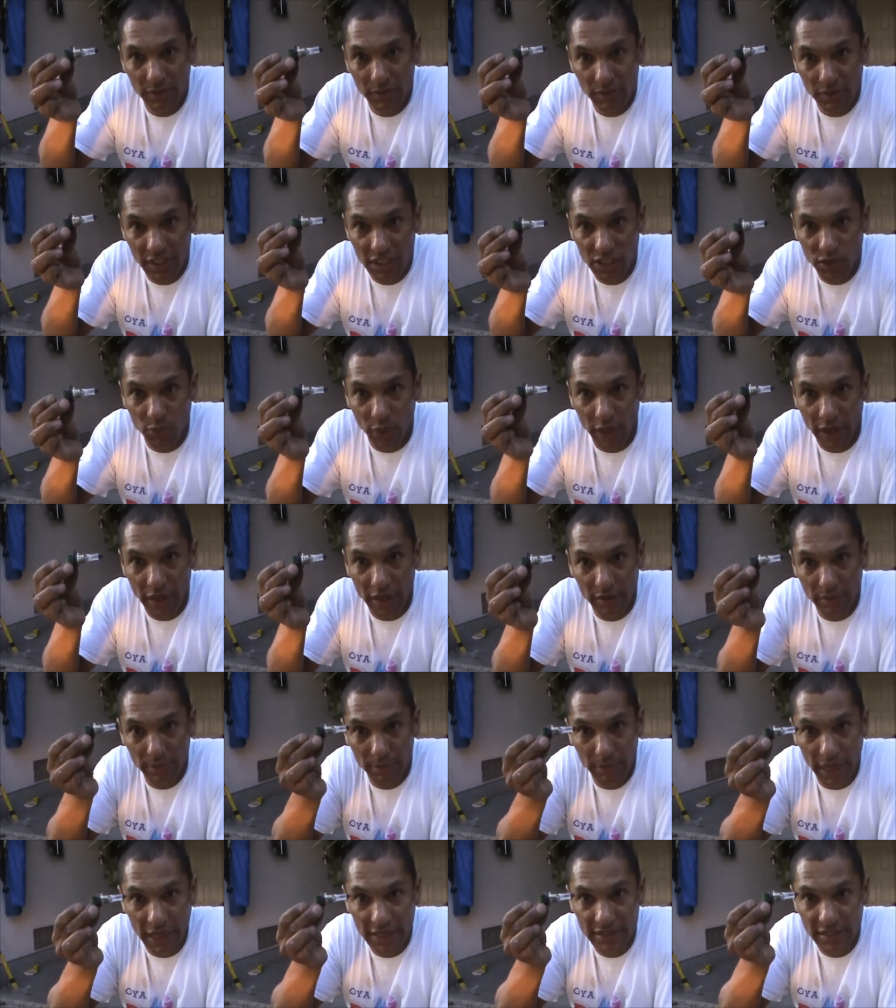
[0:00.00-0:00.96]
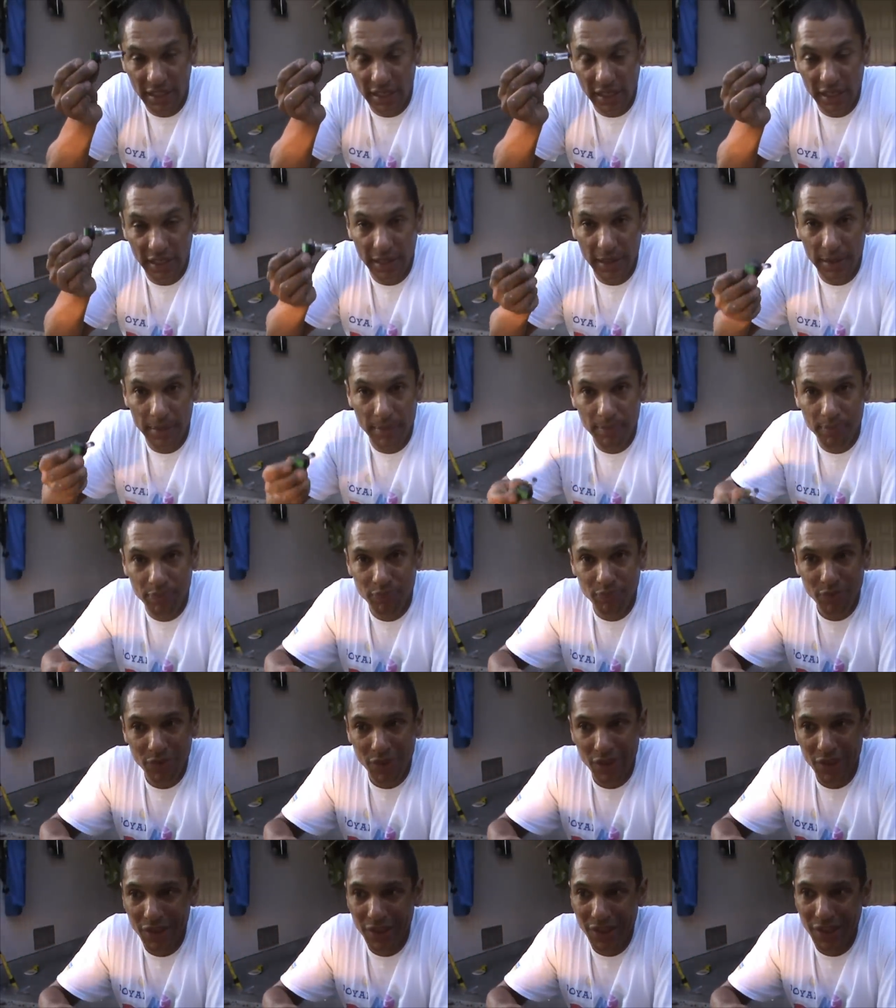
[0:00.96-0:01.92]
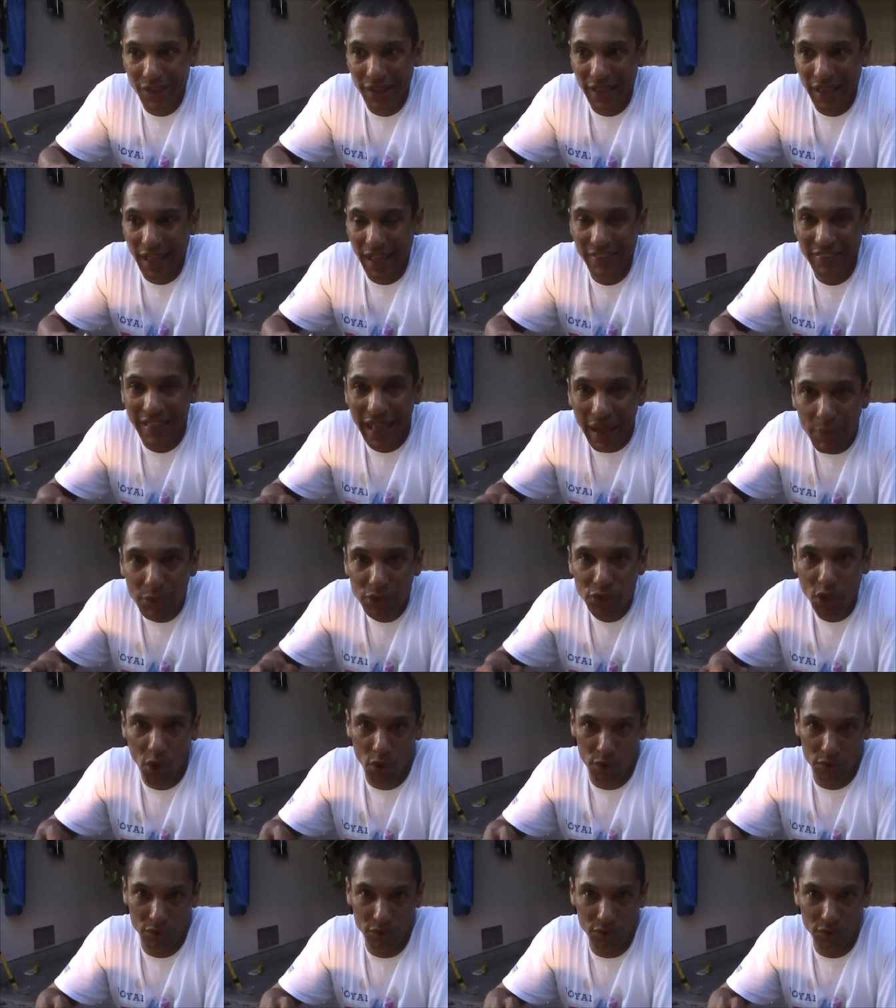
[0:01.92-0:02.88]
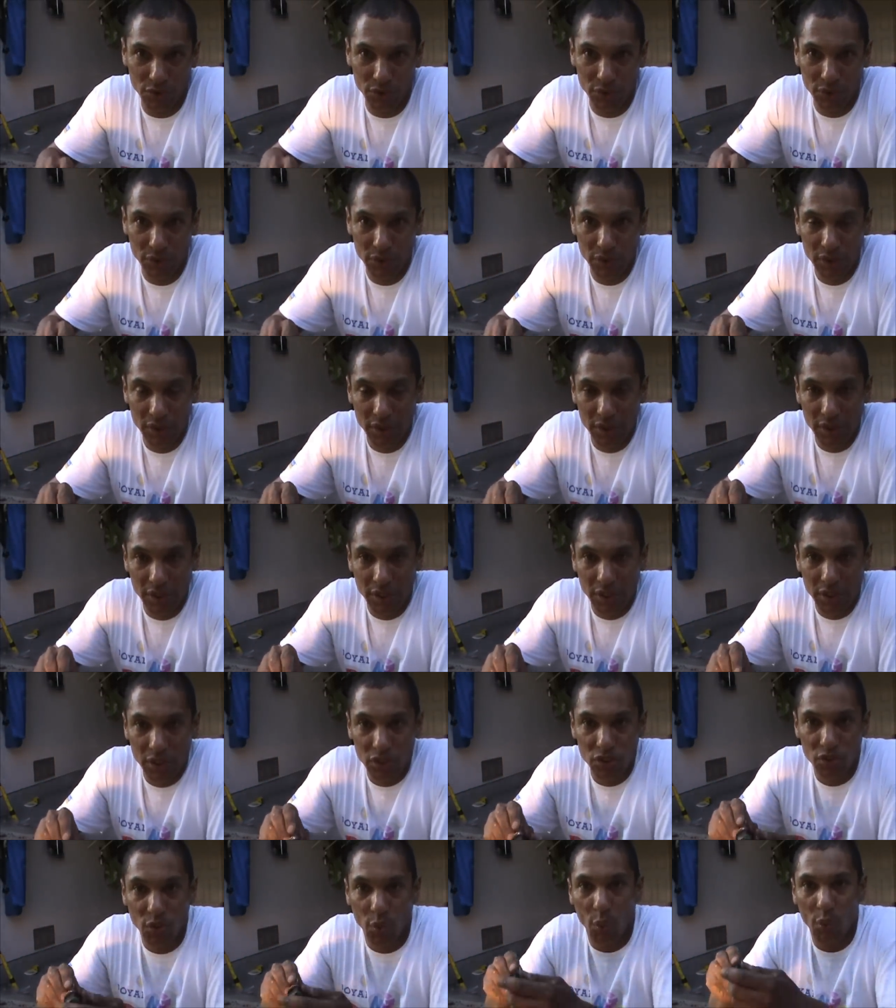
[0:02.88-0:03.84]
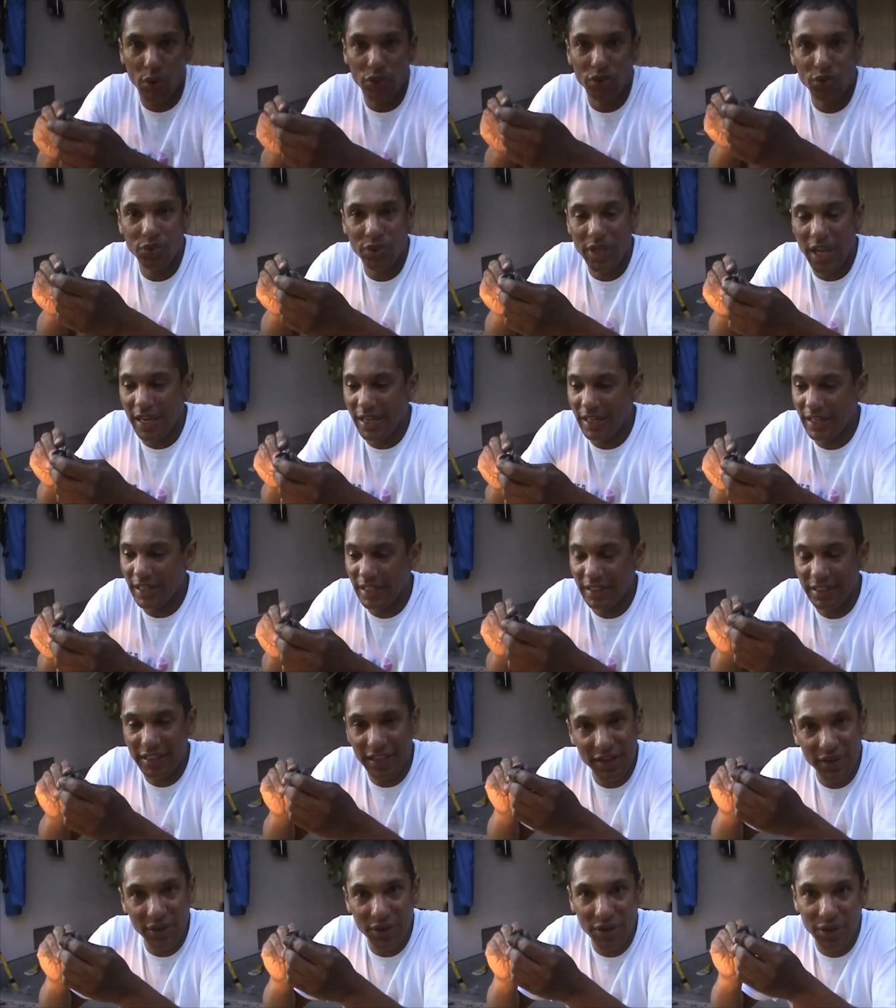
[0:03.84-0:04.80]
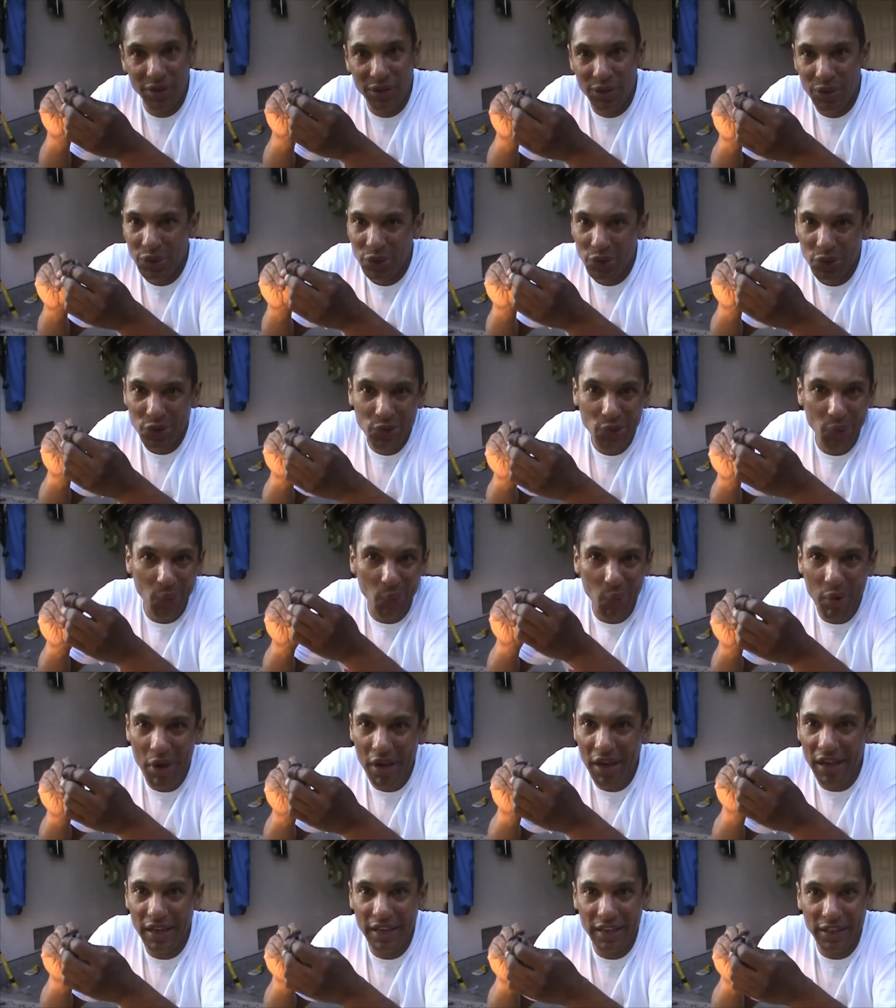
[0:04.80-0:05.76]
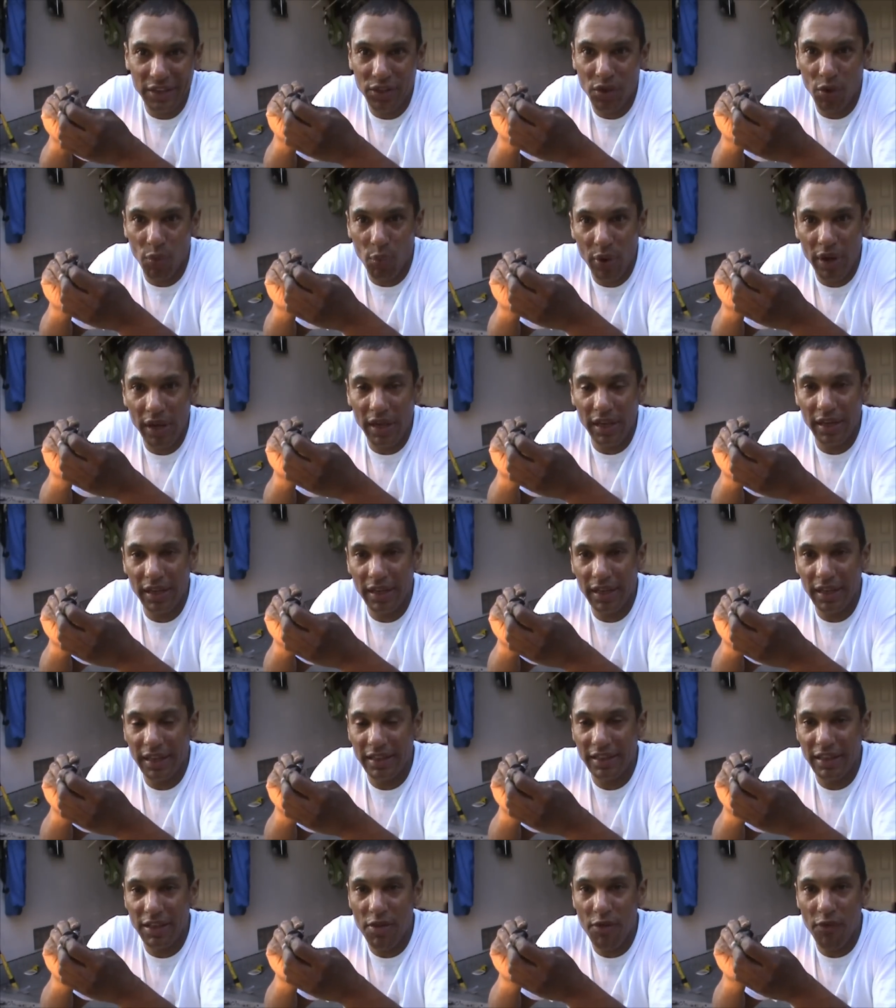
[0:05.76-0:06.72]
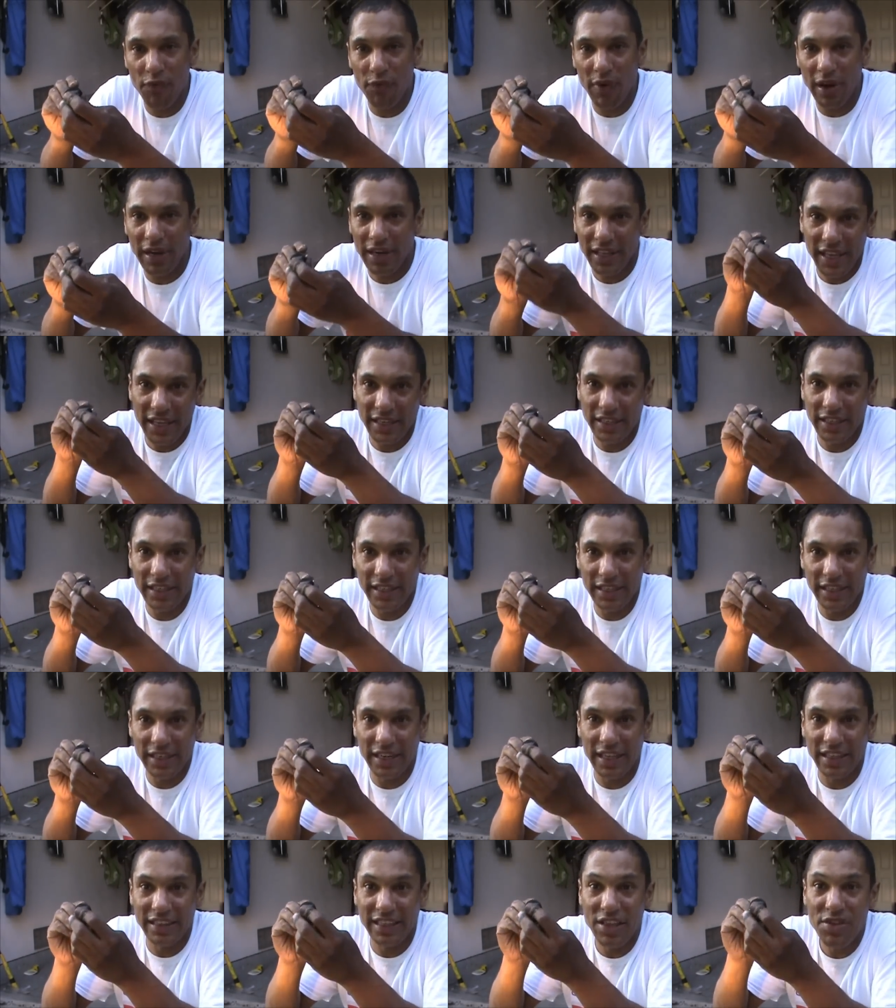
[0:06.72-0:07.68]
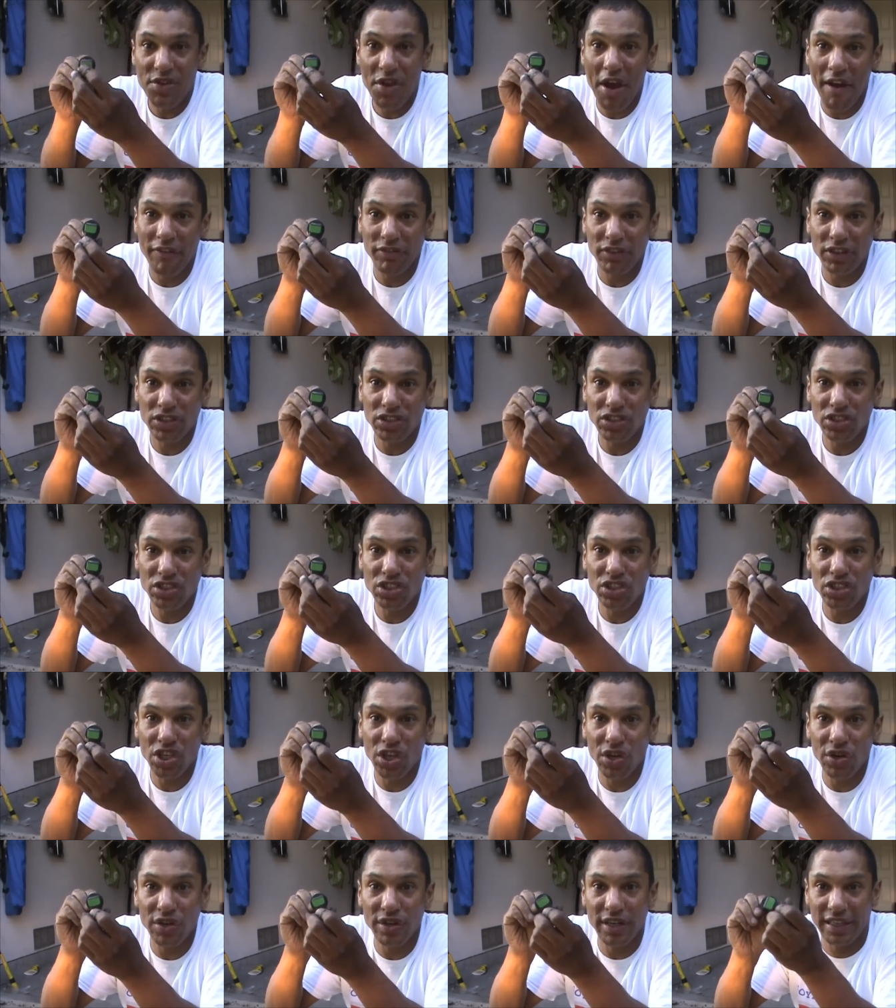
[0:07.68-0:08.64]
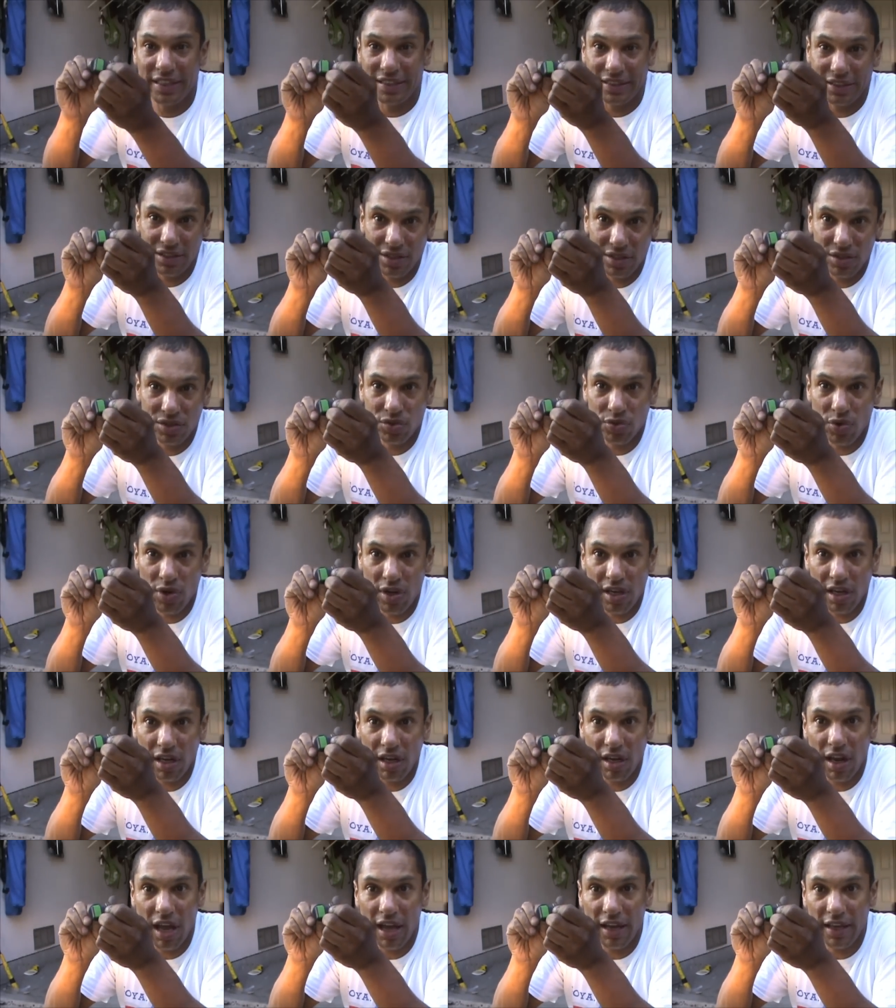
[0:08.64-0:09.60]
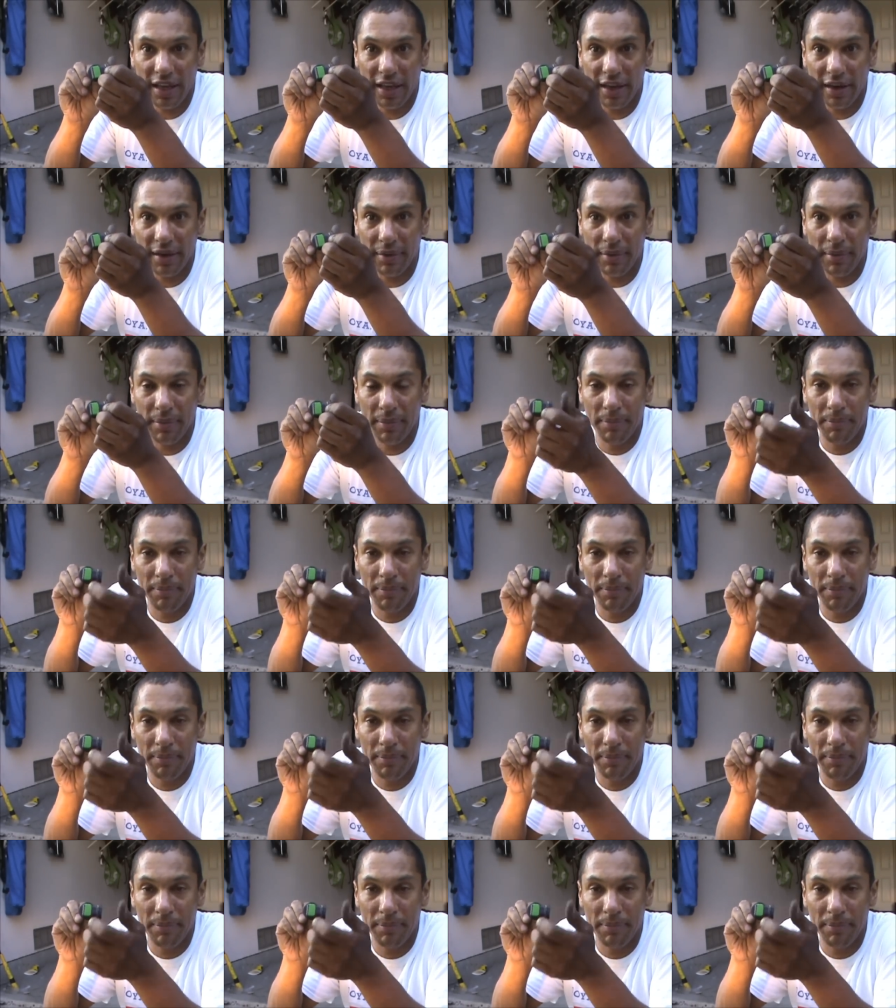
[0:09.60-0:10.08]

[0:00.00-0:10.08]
this way, basically. And that was hard to do. So once you get it in there, you're wiggling, and then you finally get it in, and then you have to turn it so it can lock in.